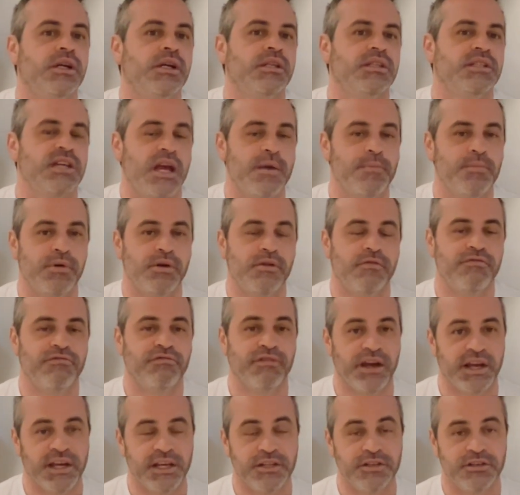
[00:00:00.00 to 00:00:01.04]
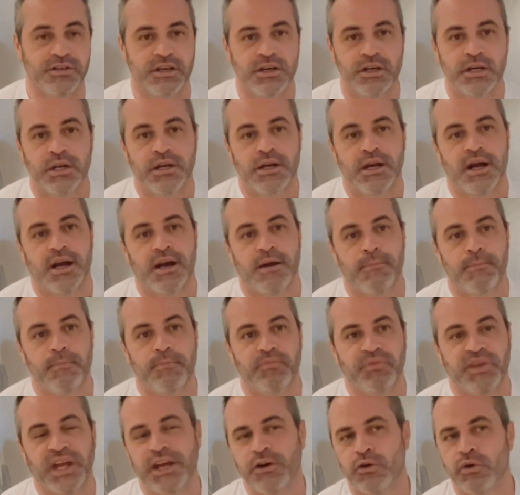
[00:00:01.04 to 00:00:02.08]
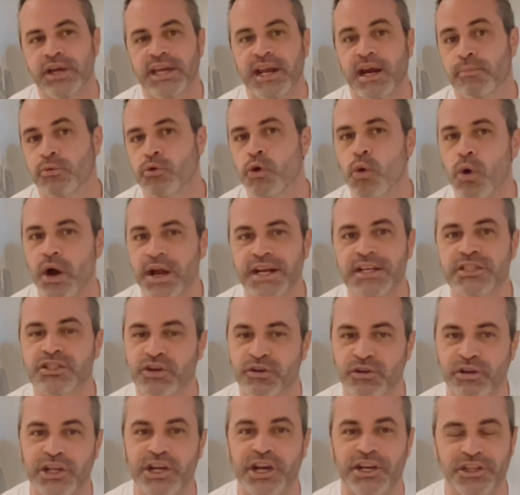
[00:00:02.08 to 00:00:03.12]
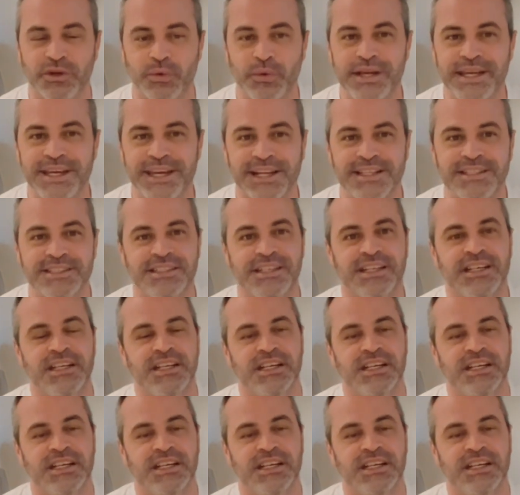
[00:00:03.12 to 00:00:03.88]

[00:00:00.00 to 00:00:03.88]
type of range. I don't get up quite as early on the weekends.